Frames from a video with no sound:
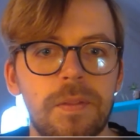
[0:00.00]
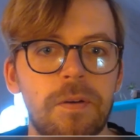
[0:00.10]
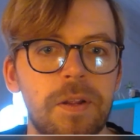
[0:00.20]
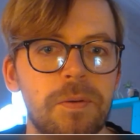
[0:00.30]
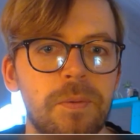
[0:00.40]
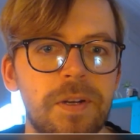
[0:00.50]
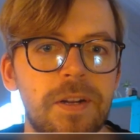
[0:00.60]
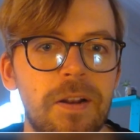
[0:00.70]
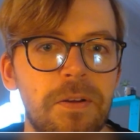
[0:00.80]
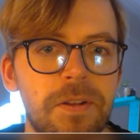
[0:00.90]
Right, what did
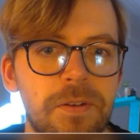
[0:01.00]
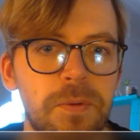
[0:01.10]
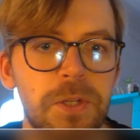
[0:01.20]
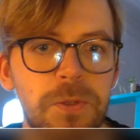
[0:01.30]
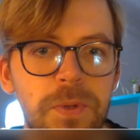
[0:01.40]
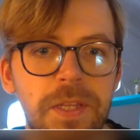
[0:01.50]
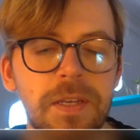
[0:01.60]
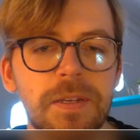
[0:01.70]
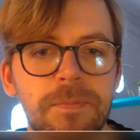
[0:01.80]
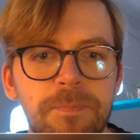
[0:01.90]
I learn in
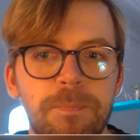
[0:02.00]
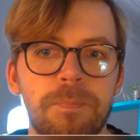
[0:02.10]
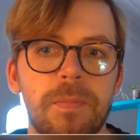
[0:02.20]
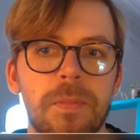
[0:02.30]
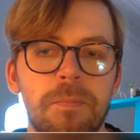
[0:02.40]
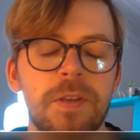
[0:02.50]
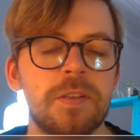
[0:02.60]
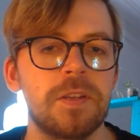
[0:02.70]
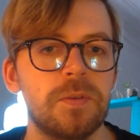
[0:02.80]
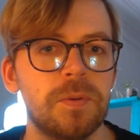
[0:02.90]
2020?
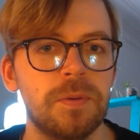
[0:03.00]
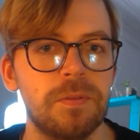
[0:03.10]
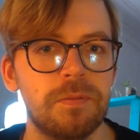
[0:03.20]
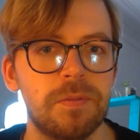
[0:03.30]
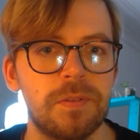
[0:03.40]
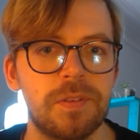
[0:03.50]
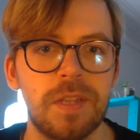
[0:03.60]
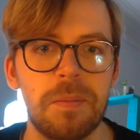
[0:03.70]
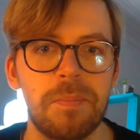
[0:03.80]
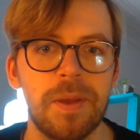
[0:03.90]
Basically to
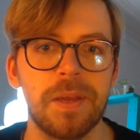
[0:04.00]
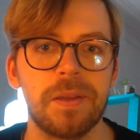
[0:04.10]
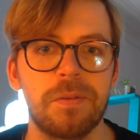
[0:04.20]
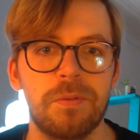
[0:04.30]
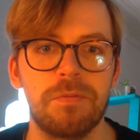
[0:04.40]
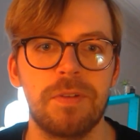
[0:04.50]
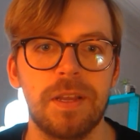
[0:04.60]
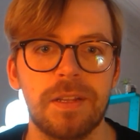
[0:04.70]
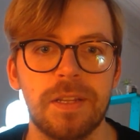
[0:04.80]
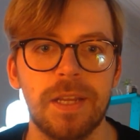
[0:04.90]
step back,
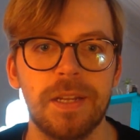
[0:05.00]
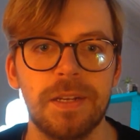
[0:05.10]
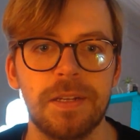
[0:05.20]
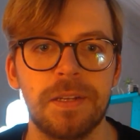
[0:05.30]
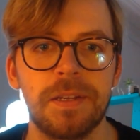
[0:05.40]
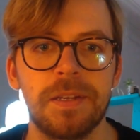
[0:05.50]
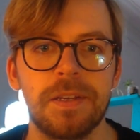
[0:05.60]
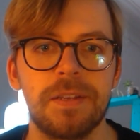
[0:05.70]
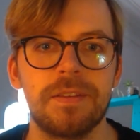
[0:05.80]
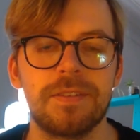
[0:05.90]
reflect, and
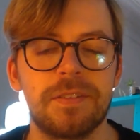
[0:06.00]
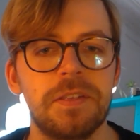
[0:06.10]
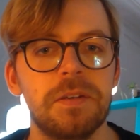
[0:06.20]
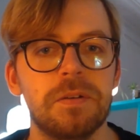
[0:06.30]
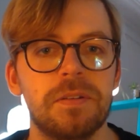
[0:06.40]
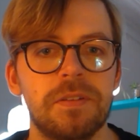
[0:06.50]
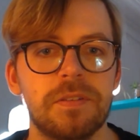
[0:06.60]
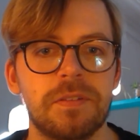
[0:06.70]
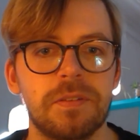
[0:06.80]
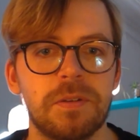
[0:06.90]
see all
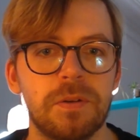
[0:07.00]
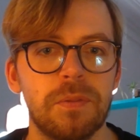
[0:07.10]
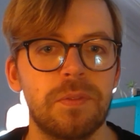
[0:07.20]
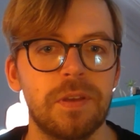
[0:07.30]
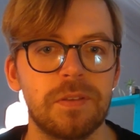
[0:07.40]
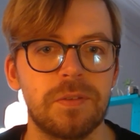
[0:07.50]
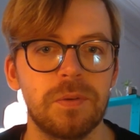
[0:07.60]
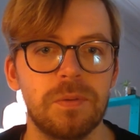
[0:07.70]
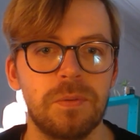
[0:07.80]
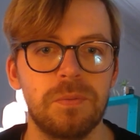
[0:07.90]
these good things
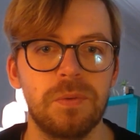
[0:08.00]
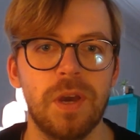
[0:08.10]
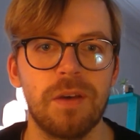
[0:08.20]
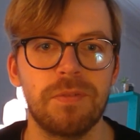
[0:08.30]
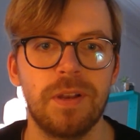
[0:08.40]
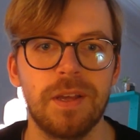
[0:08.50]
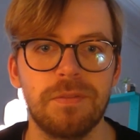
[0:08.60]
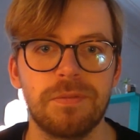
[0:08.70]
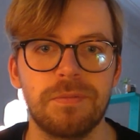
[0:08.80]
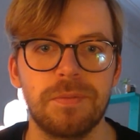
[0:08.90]
you have in
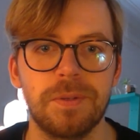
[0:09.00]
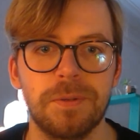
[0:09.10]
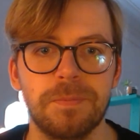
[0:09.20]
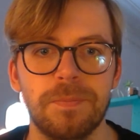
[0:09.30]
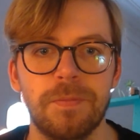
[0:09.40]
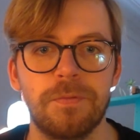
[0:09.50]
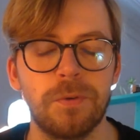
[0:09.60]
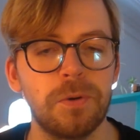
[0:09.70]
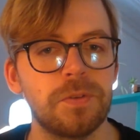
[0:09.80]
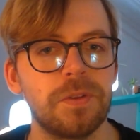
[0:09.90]
life, you know?
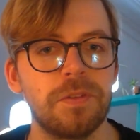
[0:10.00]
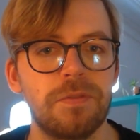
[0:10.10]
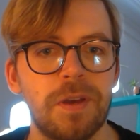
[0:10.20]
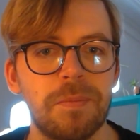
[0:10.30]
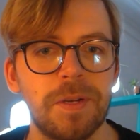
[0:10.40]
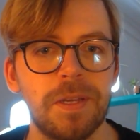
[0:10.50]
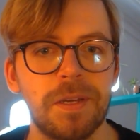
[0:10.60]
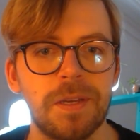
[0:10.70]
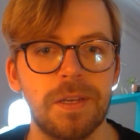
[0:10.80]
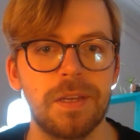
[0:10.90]
Focus on the
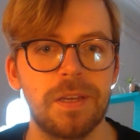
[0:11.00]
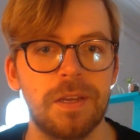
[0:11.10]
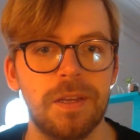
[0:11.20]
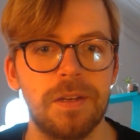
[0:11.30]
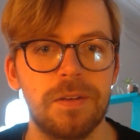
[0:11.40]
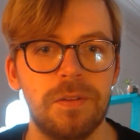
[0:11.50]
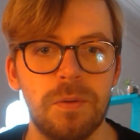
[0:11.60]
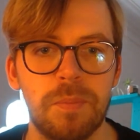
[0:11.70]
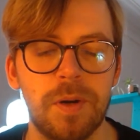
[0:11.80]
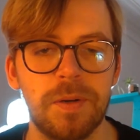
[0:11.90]
family and
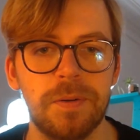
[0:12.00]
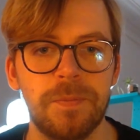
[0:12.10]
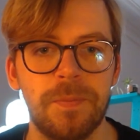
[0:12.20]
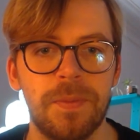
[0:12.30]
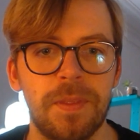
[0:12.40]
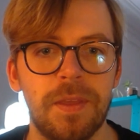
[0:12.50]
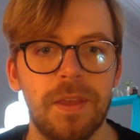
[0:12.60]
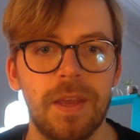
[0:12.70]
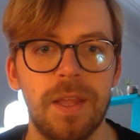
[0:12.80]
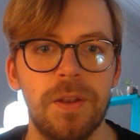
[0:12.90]
your partner
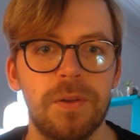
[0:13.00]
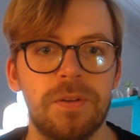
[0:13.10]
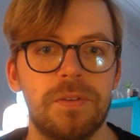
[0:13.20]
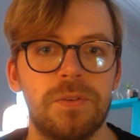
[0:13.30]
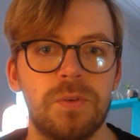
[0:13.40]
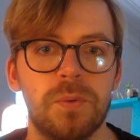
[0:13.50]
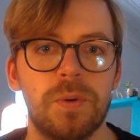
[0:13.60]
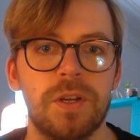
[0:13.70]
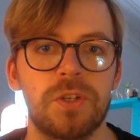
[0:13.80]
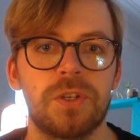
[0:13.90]
and not to
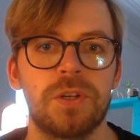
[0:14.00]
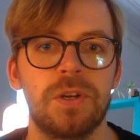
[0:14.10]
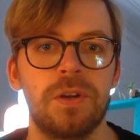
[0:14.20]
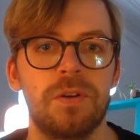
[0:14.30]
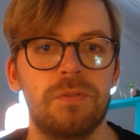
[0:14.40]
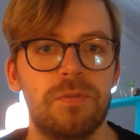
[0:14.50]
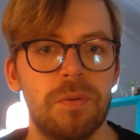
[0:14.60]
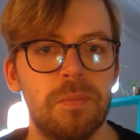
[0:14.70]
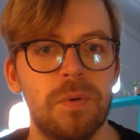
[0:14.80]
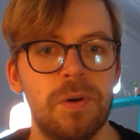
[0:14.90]
rush
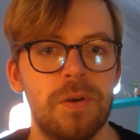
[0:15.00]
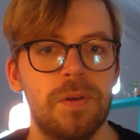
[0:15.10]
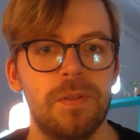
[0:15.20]
from